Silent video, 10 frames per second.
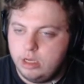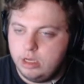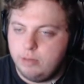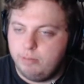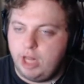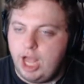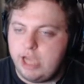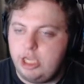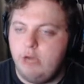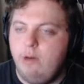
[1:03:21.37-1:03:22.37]

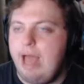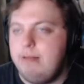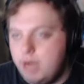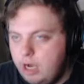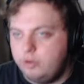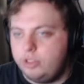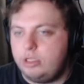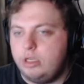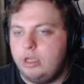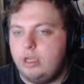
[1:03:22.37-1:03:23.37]
Block you at most.
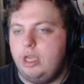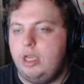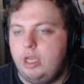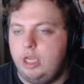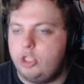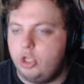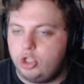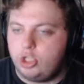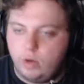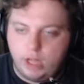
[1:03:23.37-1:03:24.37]
It took
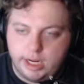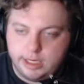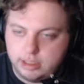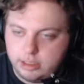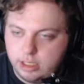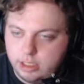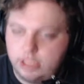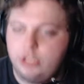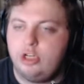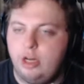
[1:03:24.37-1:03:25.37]
so long.
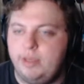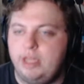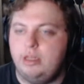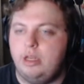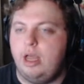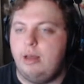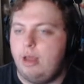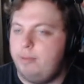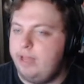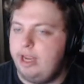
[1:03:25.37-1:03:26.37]
This should have been a
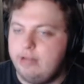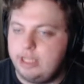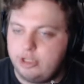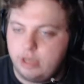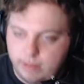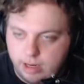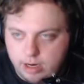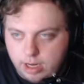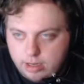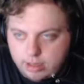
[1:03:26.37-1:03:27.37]
player that should have been
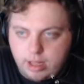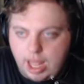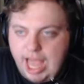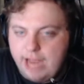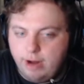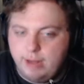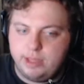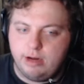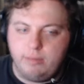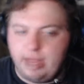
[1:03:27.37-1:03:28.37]
higher up
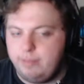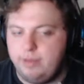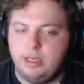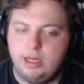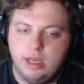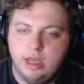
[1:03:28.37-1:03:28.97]
there, in my opinion.